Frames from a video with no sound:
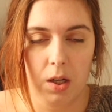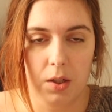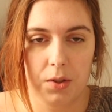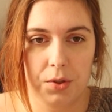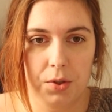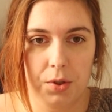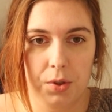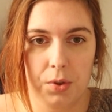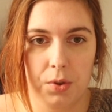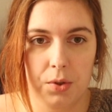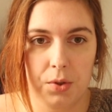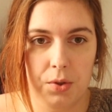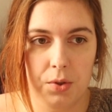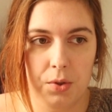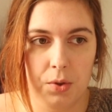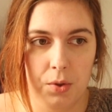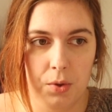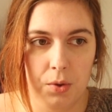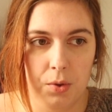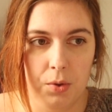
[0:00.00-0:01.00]
choose
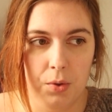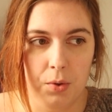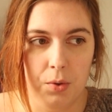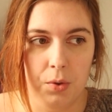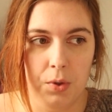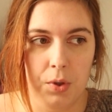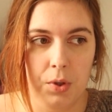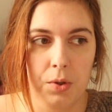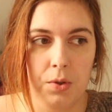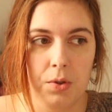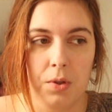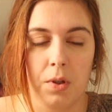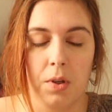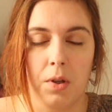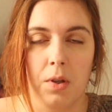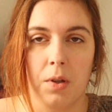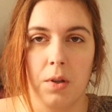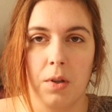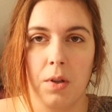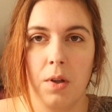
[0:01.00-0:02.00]
to use
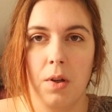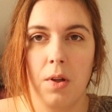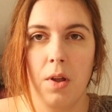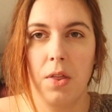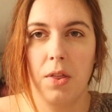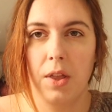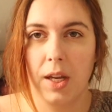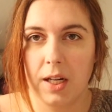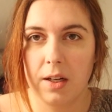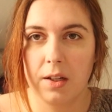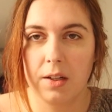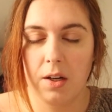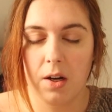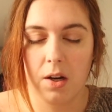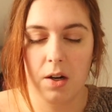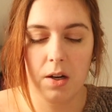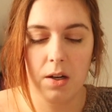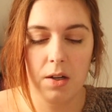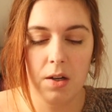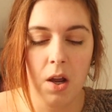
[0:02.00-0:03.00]
a thicker
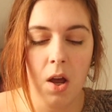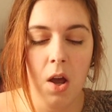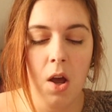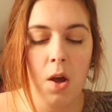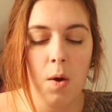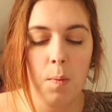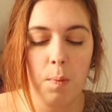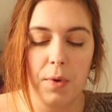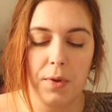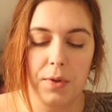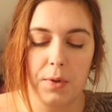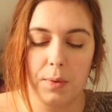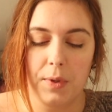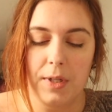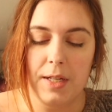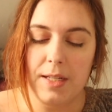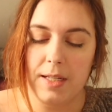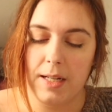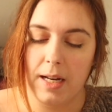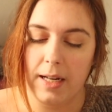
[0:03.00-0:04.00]
yarn, but the
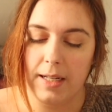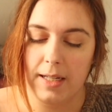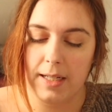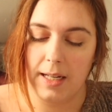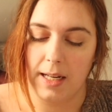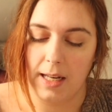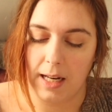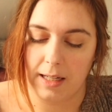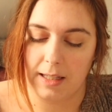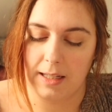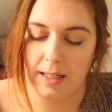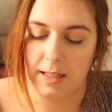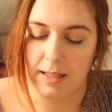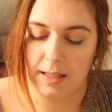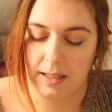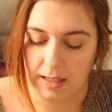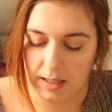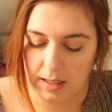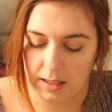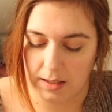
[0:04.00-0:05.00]
reason I did it like
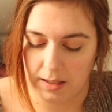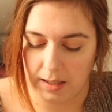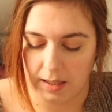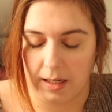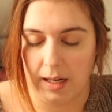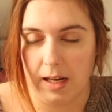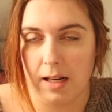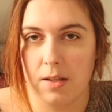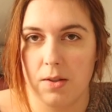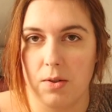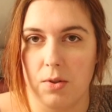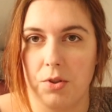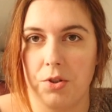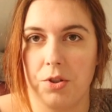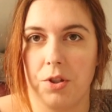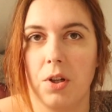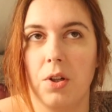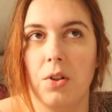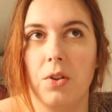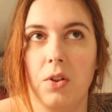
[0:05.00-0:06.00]
this is again to
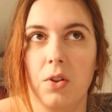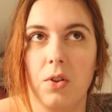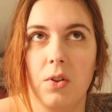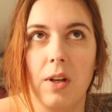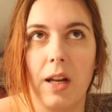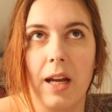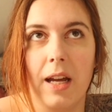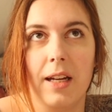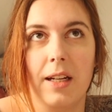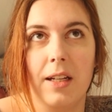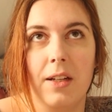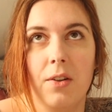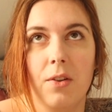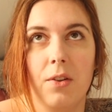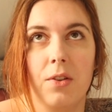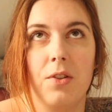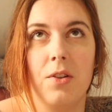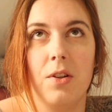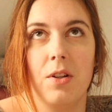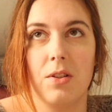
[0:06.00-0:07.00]
show you like
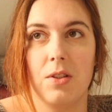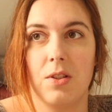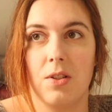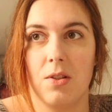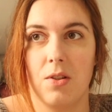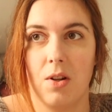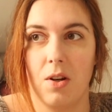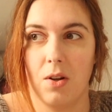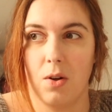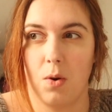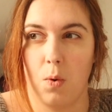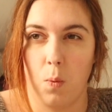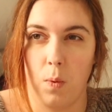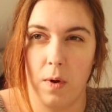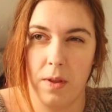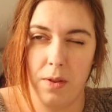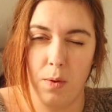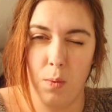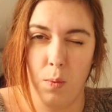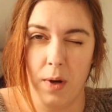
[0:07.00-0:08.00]
you're not stuck
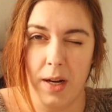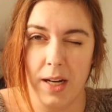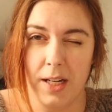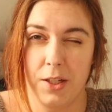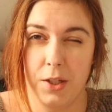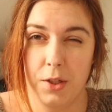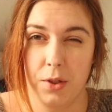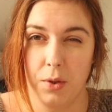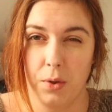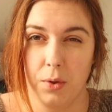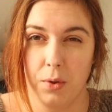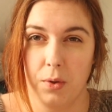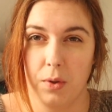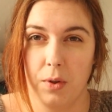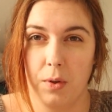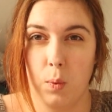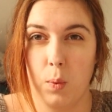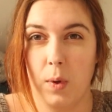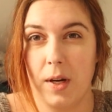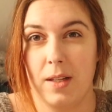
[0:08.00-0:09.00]
with the
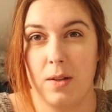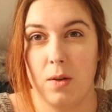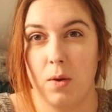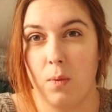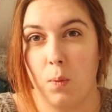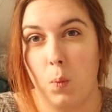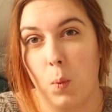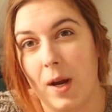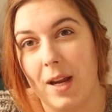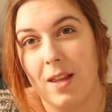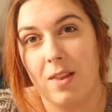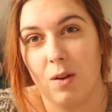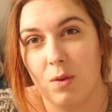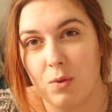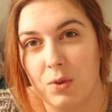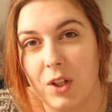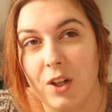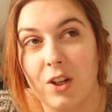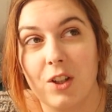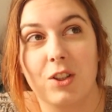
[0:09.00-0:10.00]
weight
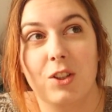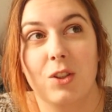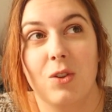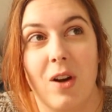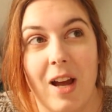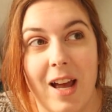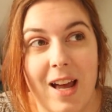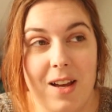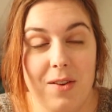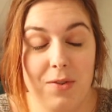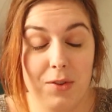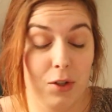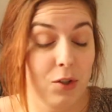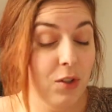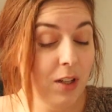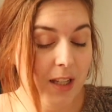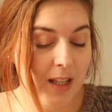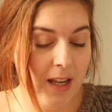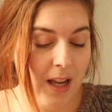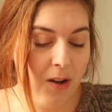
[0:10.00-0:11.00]
of yarn you have. You
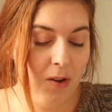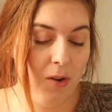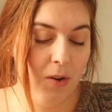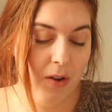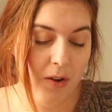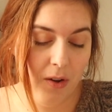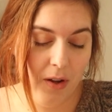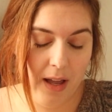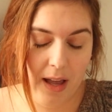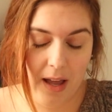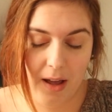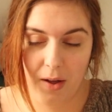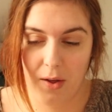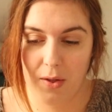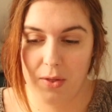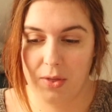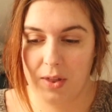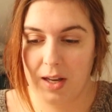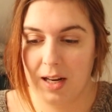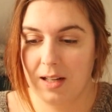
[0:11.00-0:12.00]
can
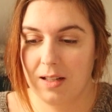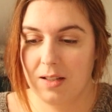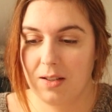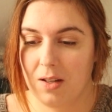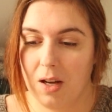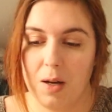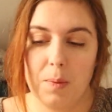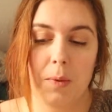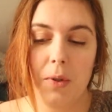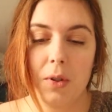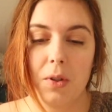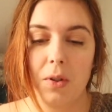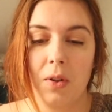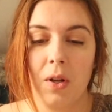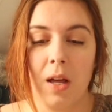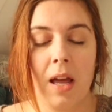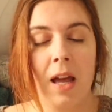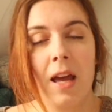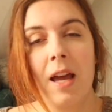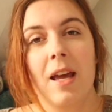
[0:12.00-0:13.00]
held things double
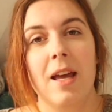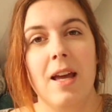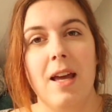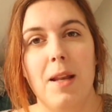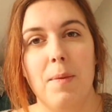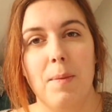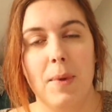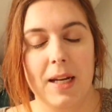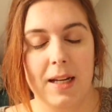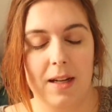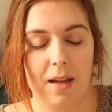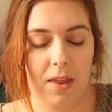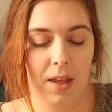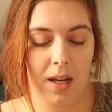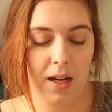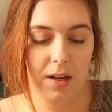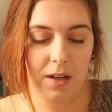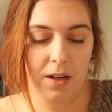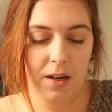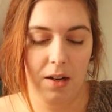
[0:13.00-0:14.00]
and make a
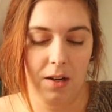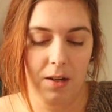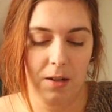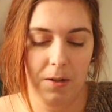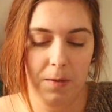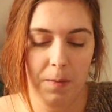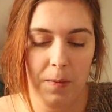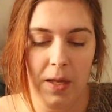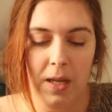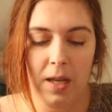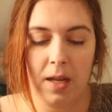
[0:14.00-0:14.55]
thicker yarn.